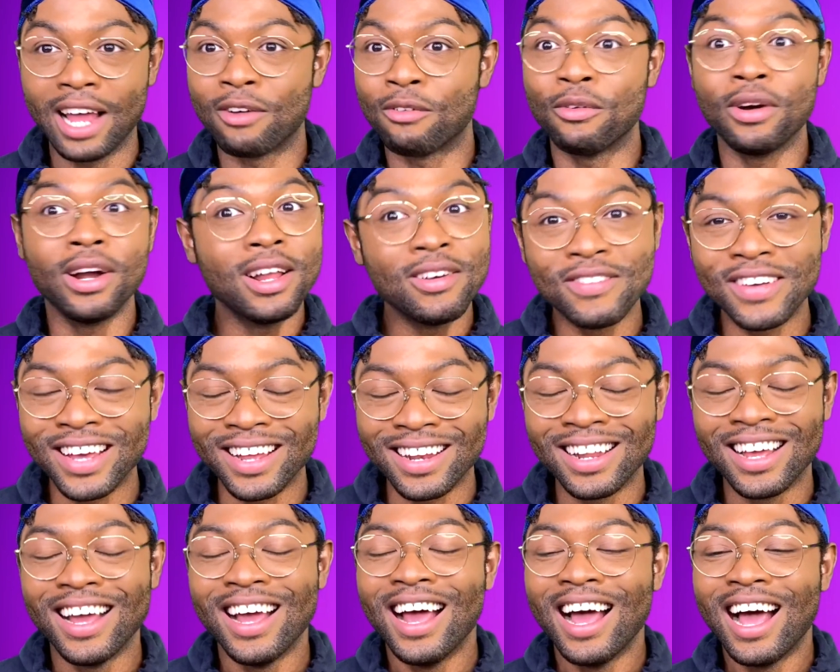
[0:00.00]
rid of it.
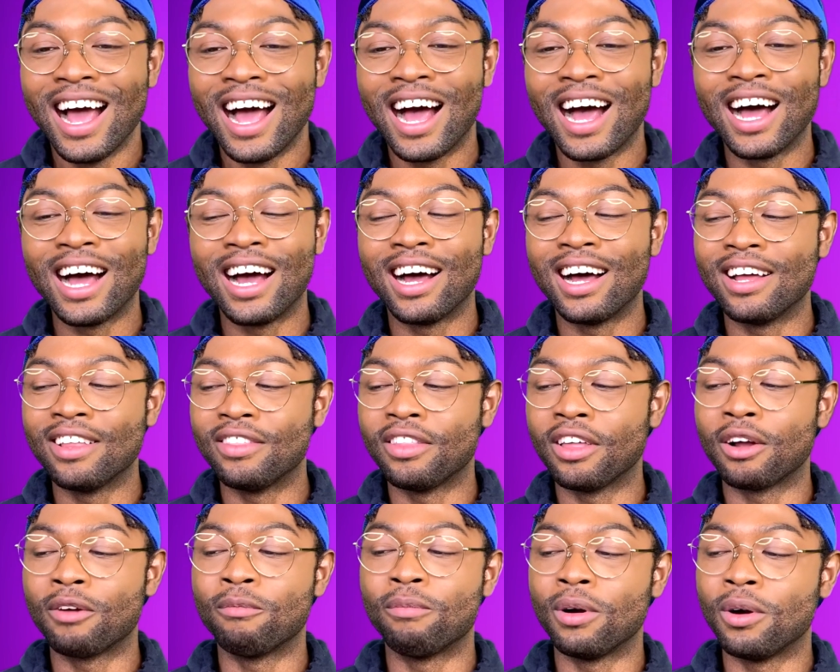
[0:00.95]

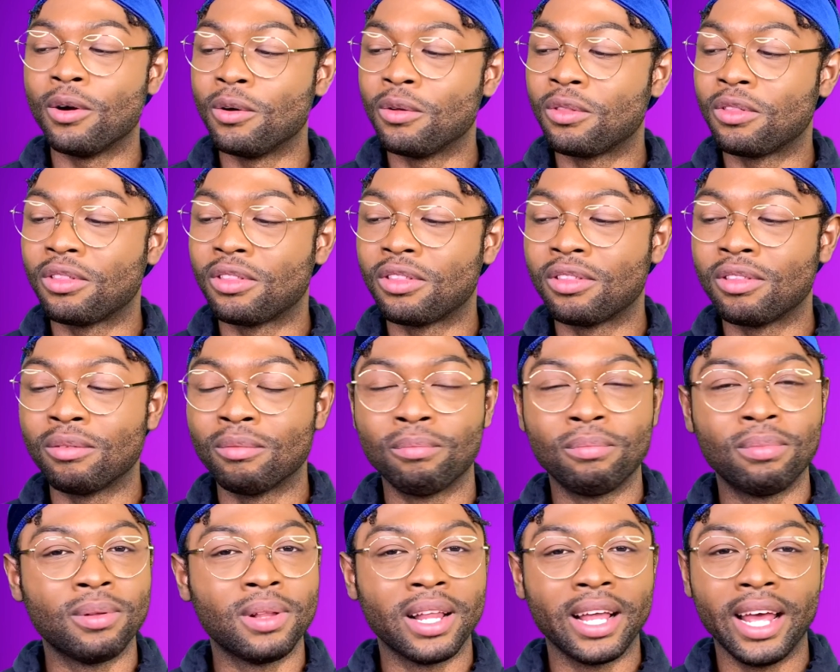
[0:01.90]
They're both
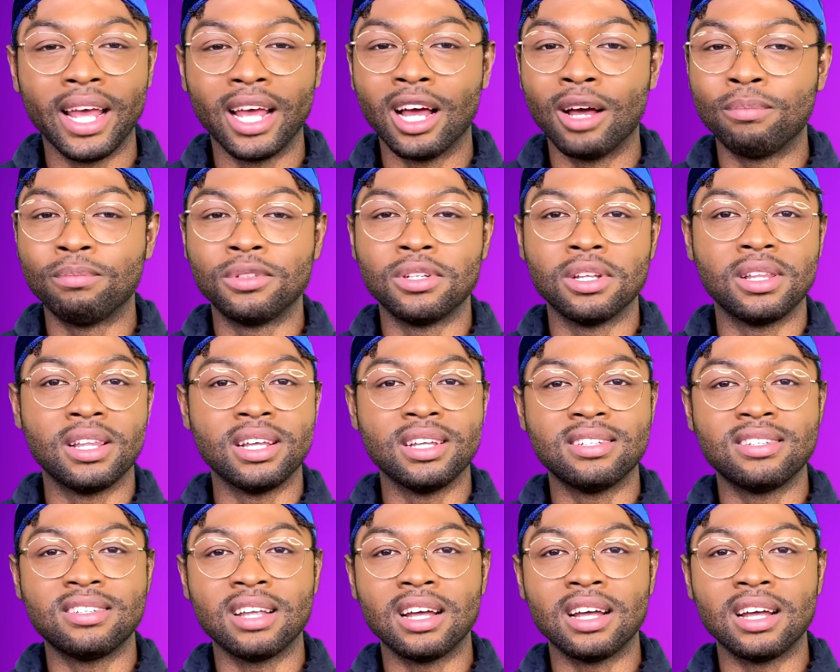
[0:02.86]
playing up to this,